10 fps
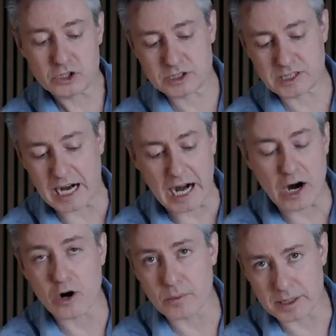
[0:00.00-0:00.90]

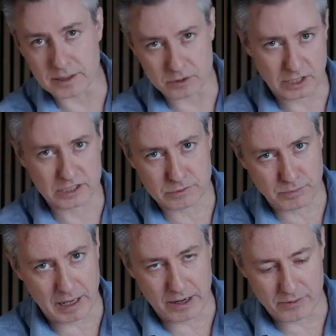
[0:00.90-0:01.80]
terribly
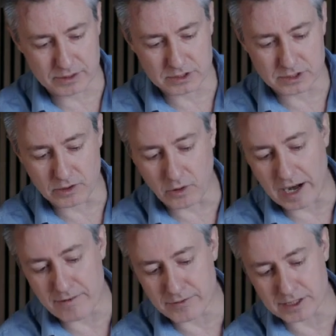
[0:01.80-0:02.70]
transparent and not
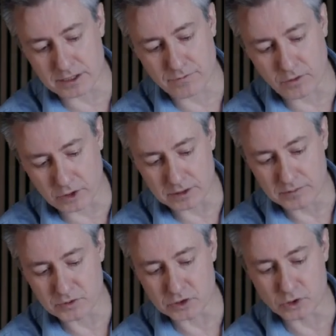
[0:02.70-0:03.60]
everything is fully
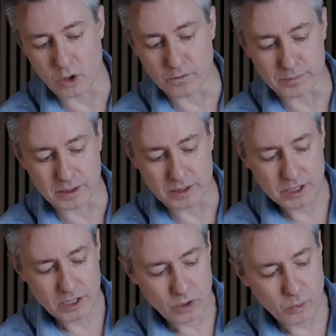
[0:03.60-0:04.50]
dissolved, but
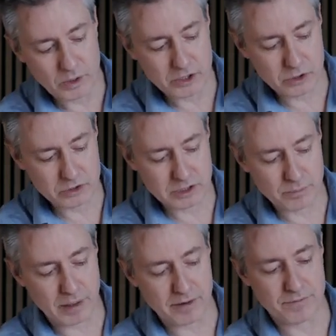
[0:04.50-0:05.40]
we use the
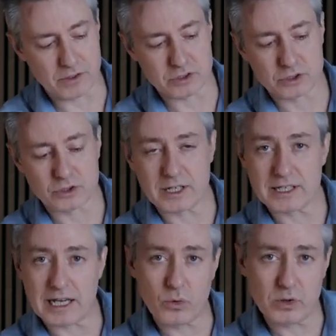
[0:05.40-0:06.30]
buffer to try and
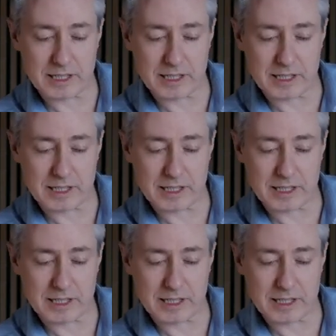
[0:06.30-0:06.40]
get all the